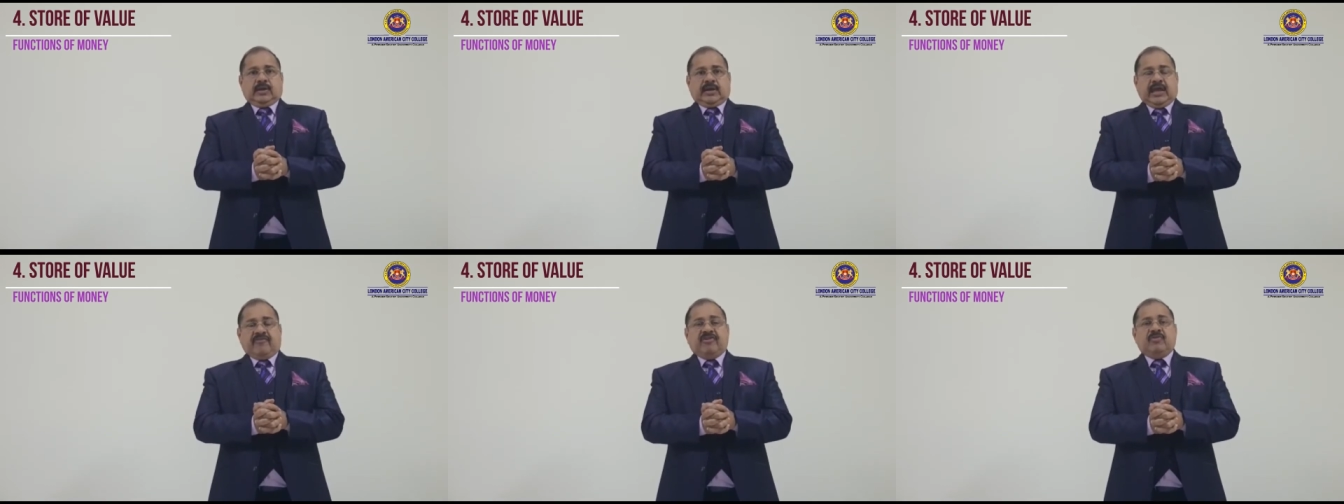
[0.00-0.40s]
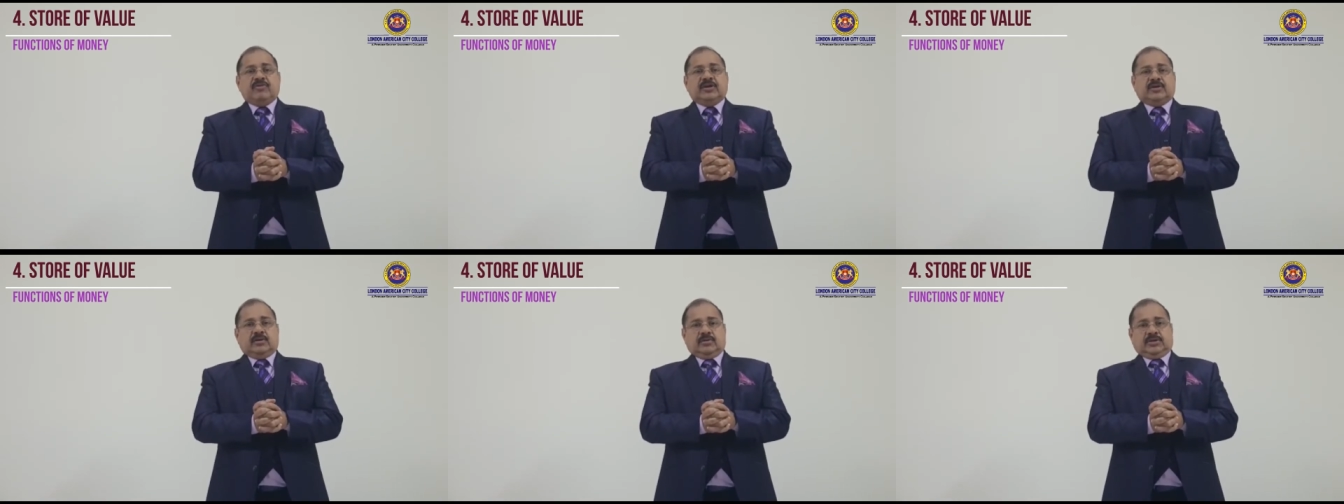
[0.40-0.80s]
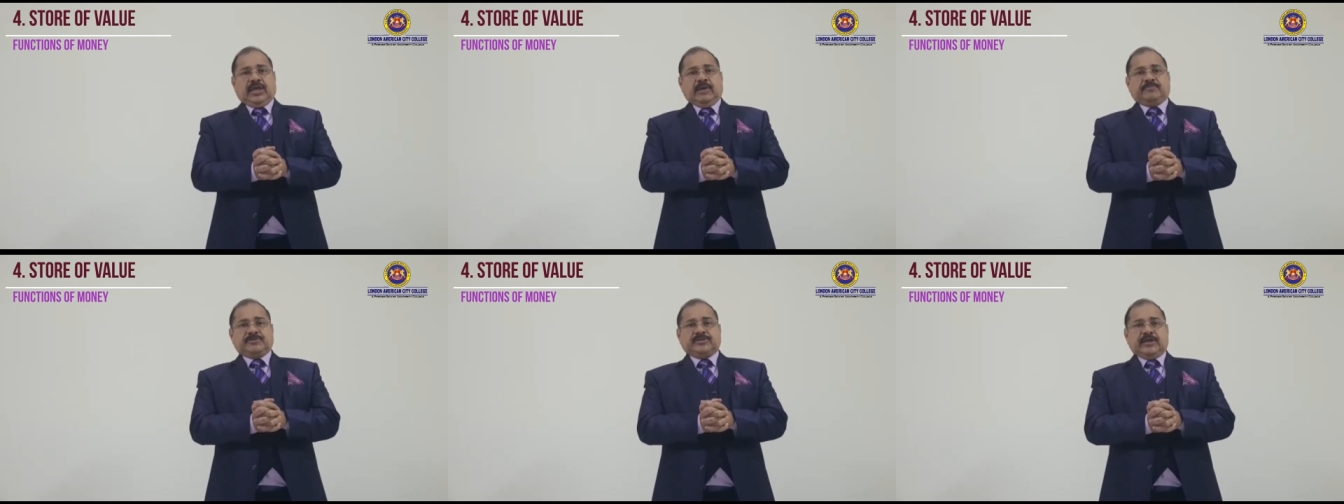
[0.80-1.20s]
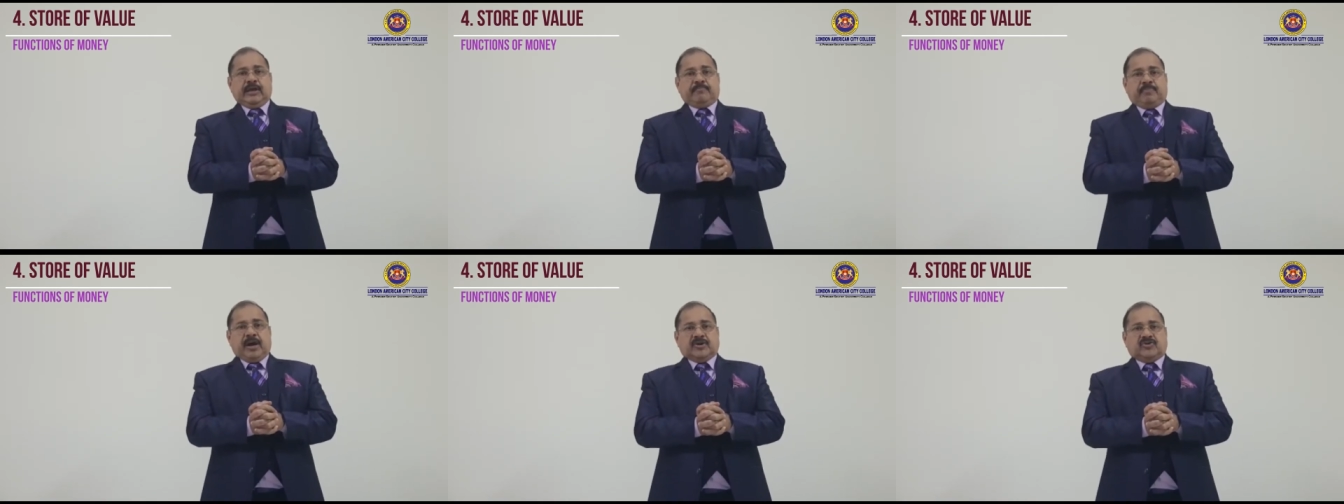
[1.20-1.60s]
Everyone keeps a
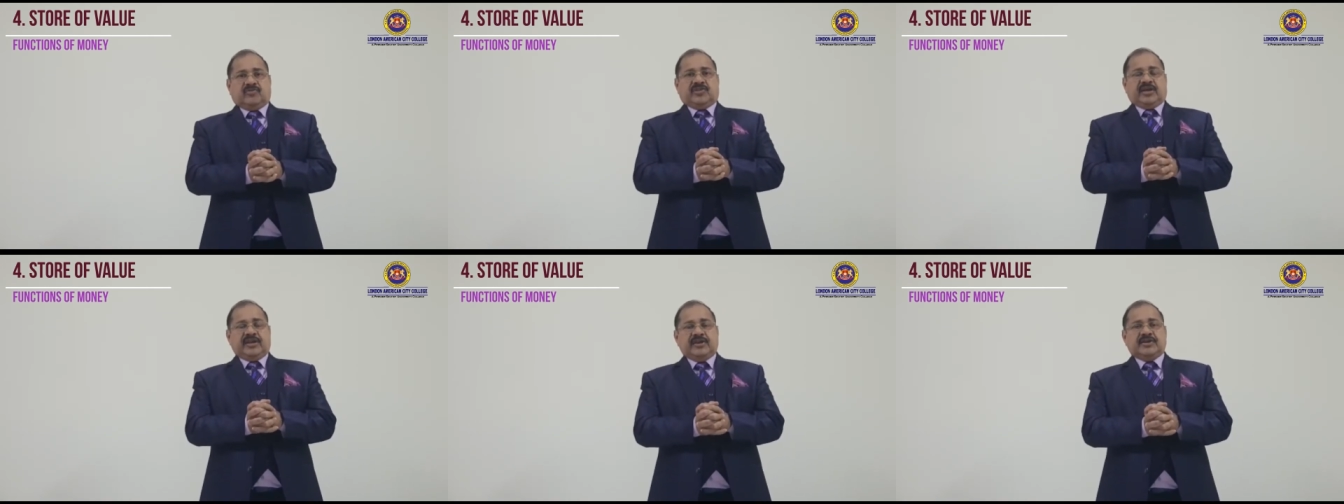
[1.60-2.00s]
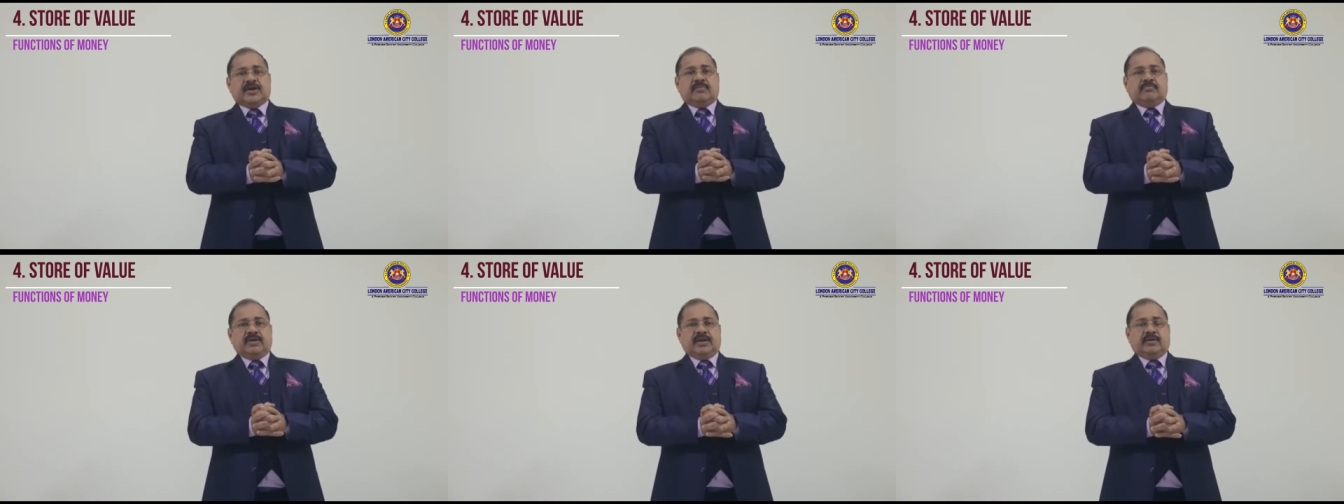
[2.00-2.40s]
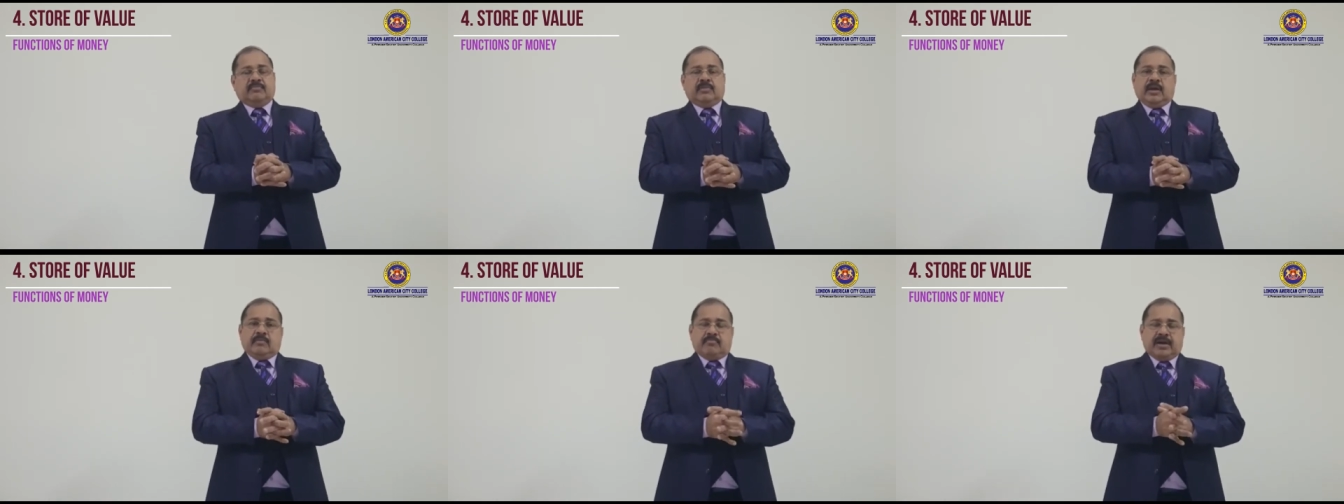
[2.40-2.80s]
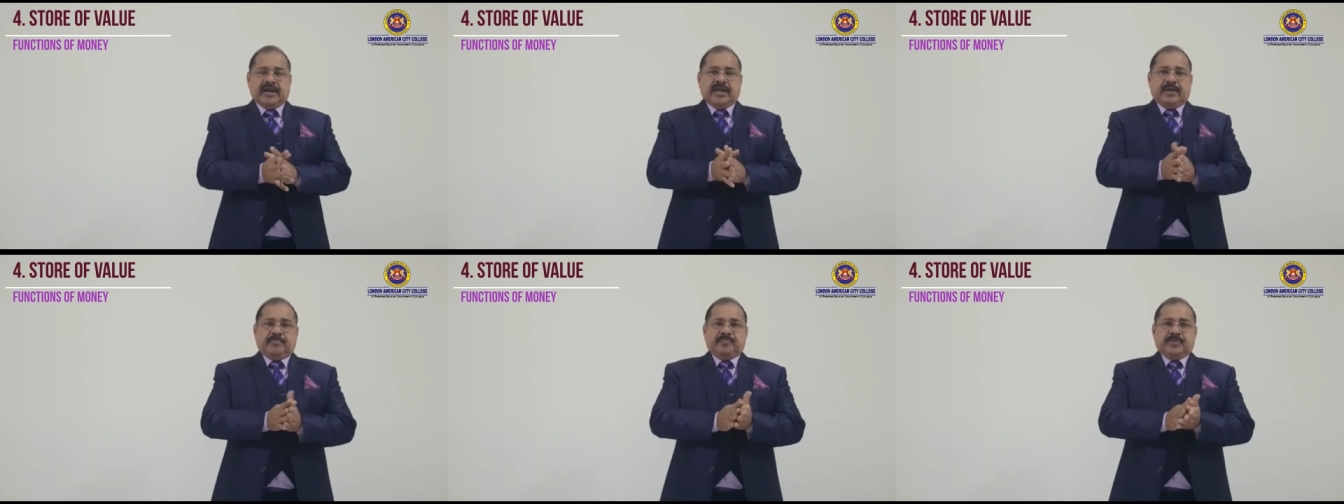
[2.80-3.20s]
part of their income in
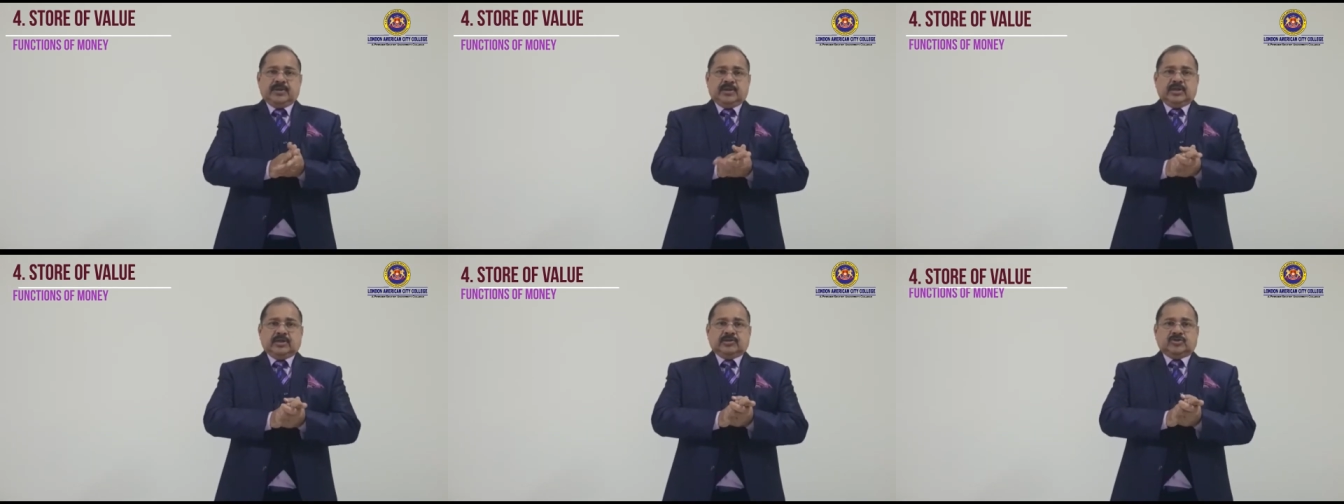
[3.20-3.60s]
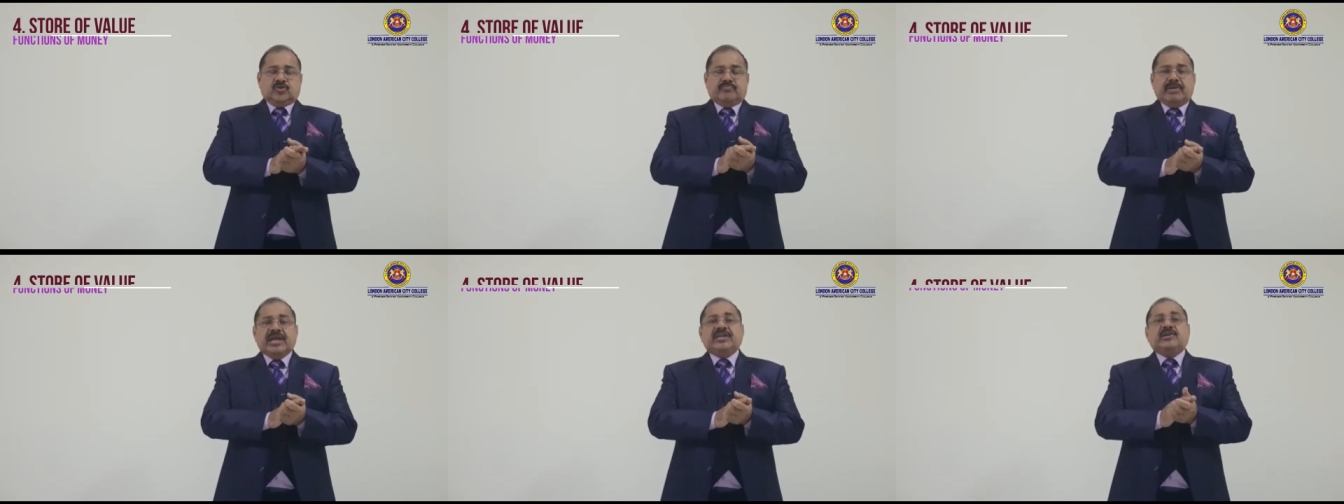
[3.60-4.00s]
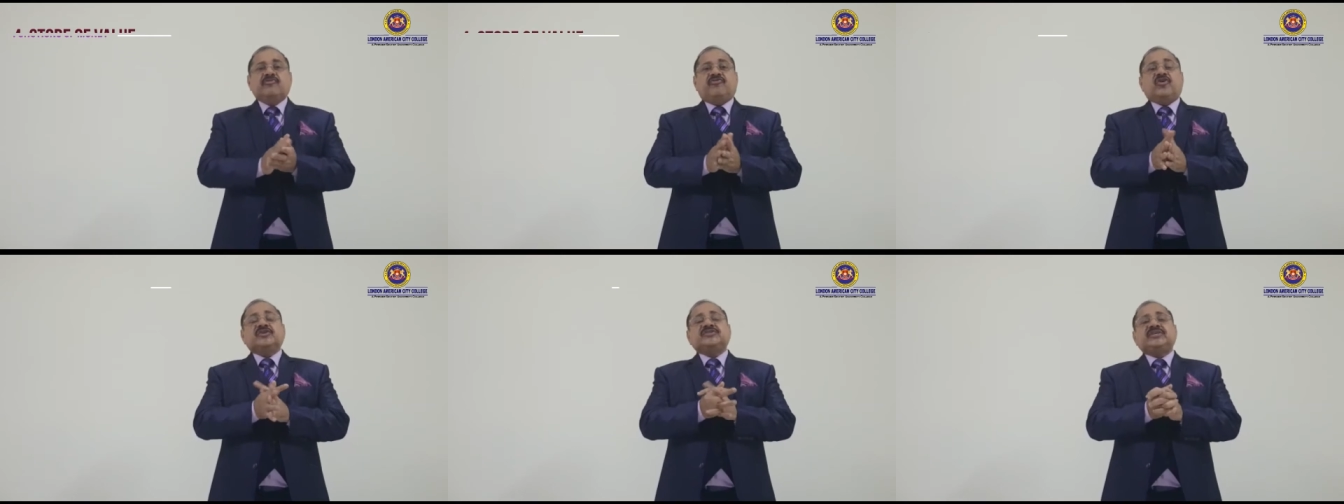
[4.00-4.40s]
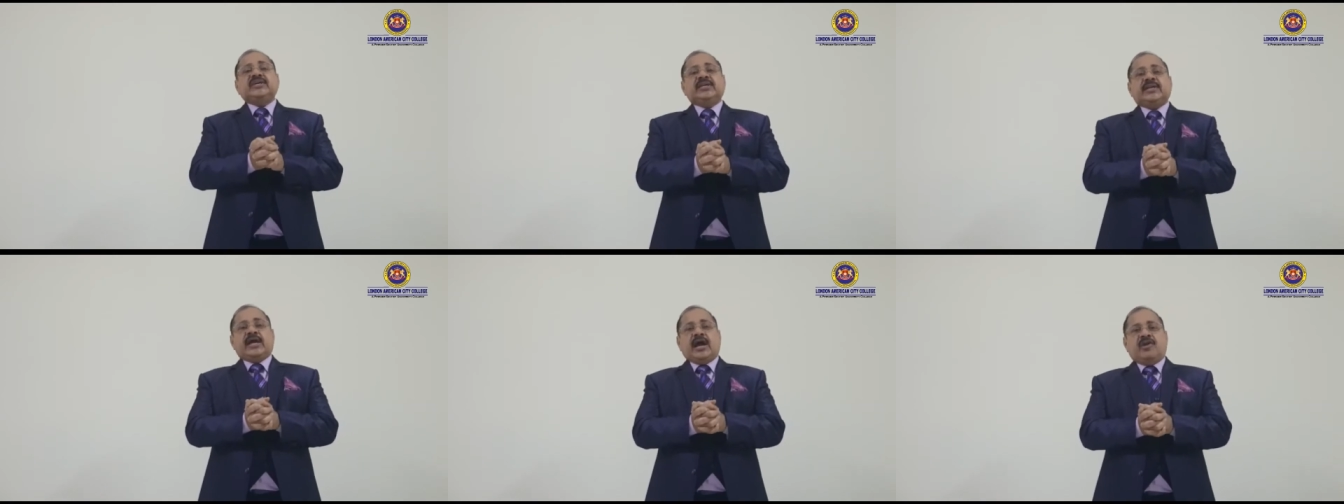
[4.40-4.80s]
money to meet foreseen
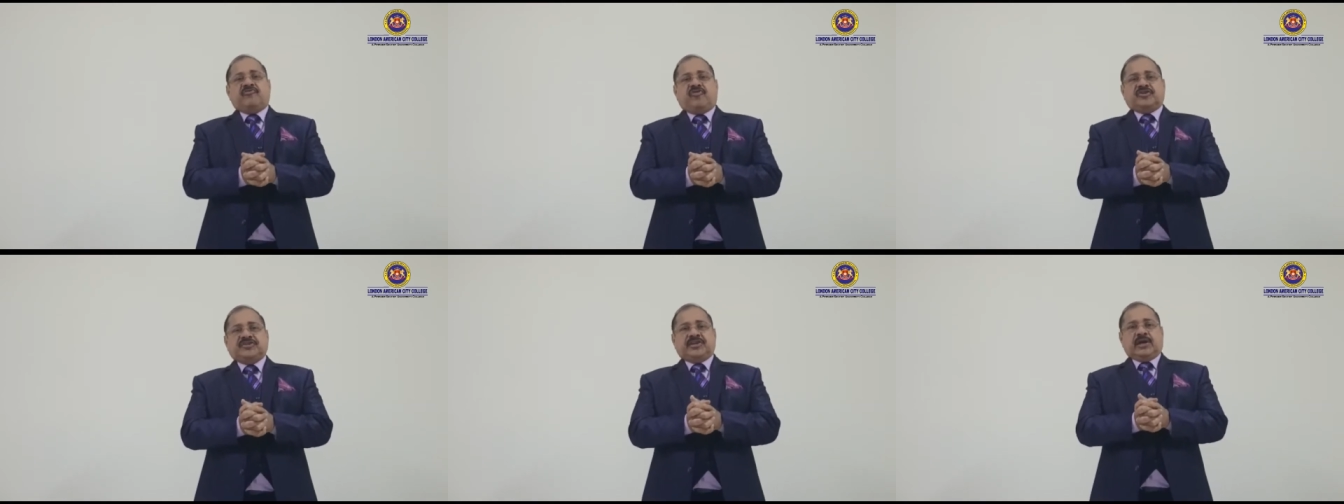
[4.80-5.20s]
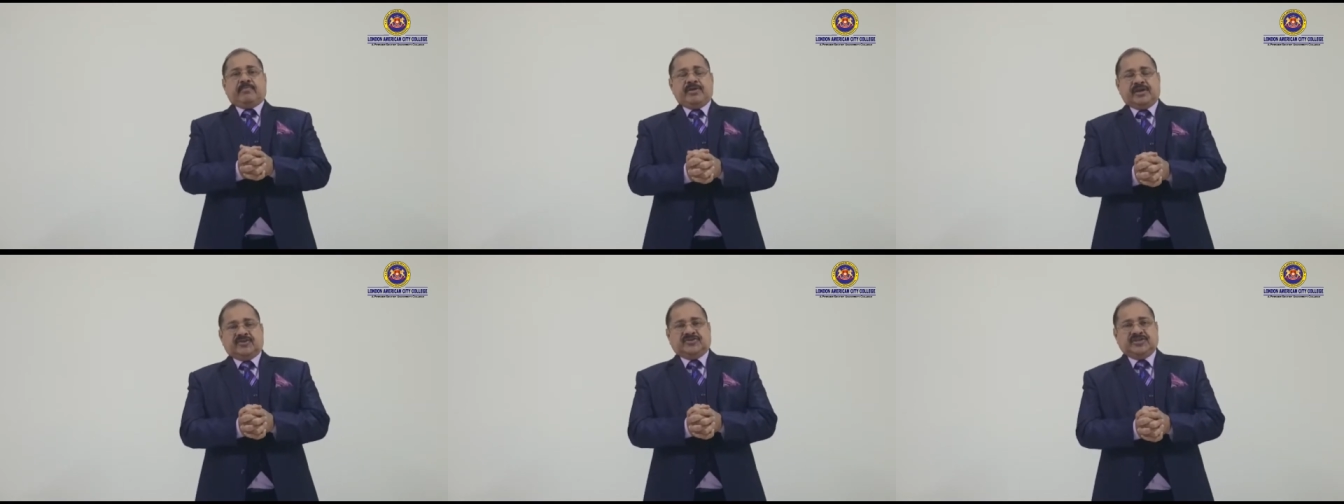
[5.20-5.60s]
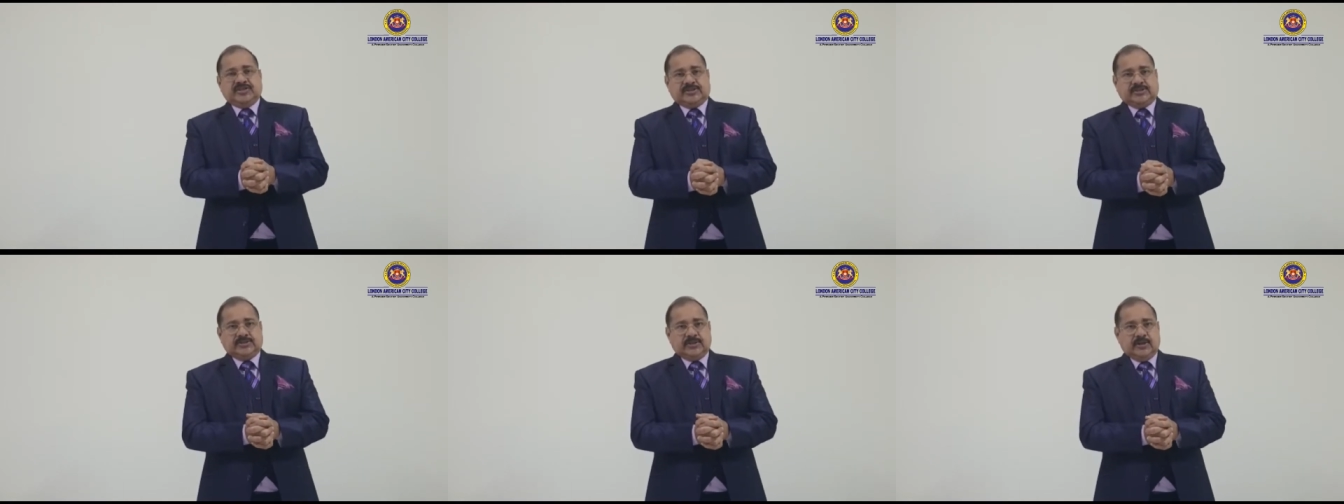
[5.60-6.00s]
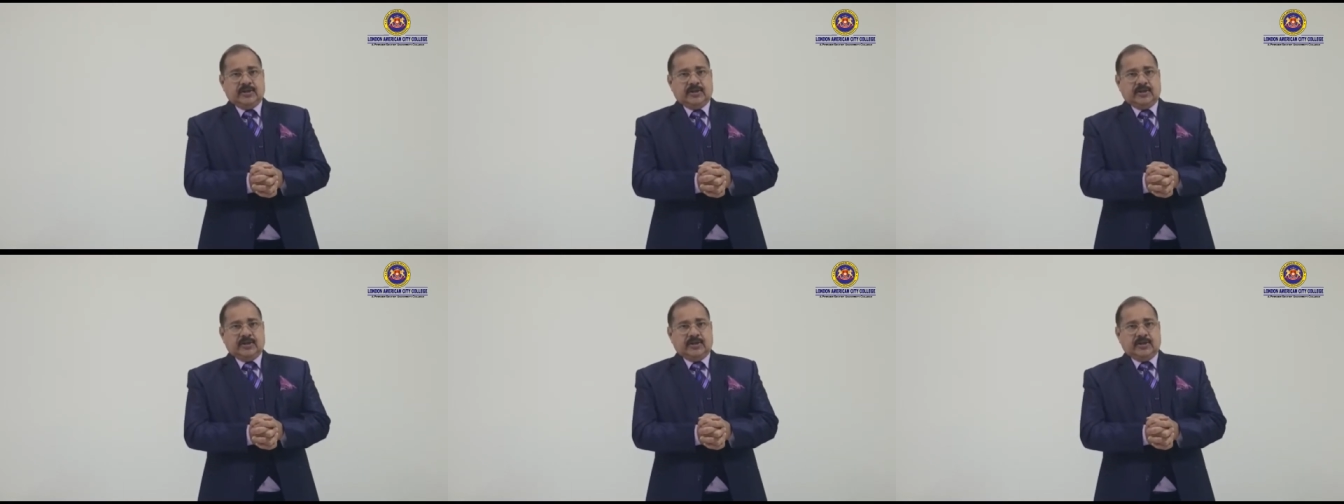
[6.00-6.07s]
and unforeseen emergencies.